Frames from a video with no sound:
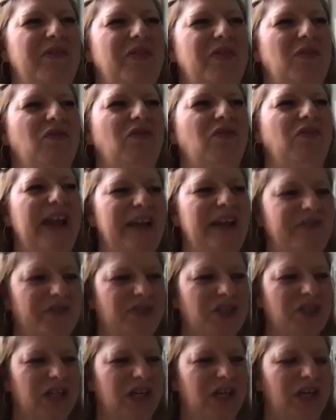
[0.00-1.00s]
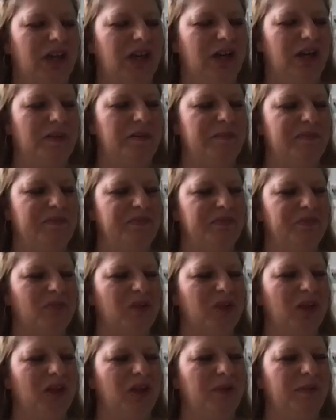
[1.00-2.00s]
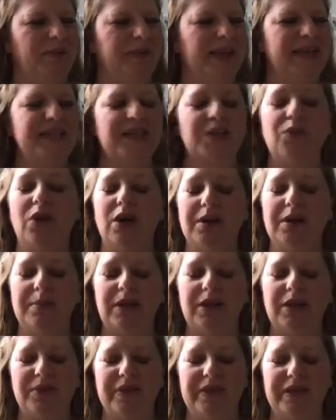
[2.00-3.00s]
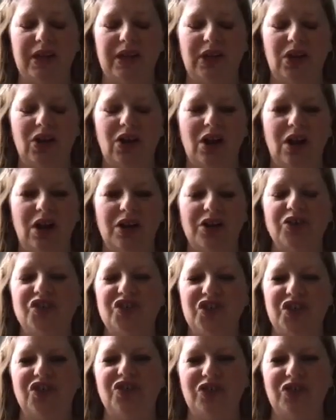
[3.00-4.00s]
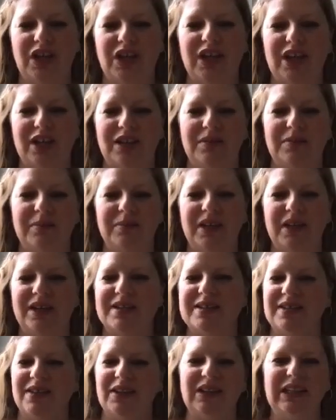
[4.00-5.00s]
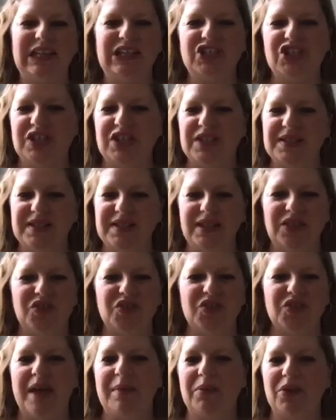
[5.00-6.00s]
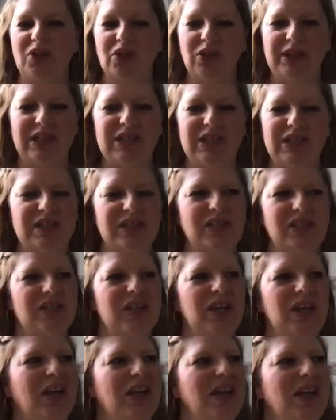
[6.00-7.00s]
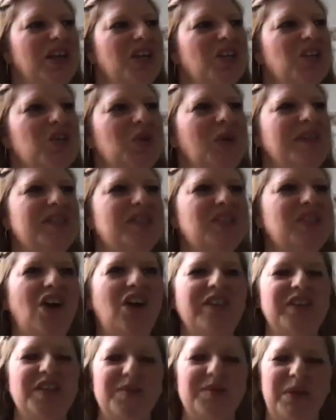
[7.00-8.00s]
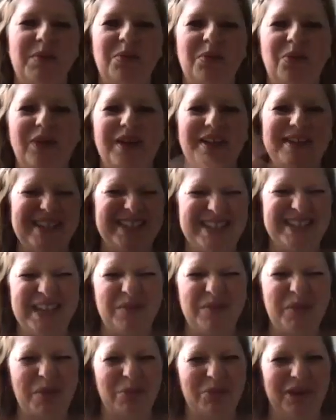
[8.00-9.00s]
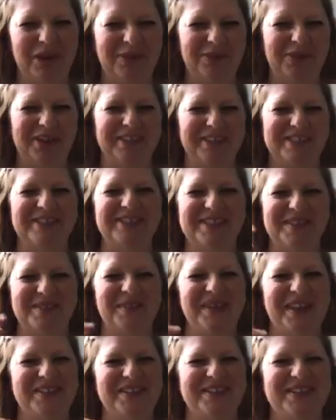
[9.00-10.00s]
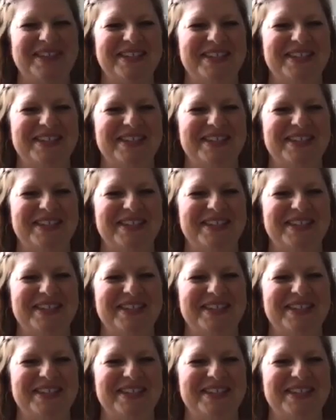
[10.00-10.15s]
you left a plastic water bottle within a car, you shouldn't drink it because it leaches and there's chemical leaching. So I saw these pinpoints. This is how my brain works. So this is why I use this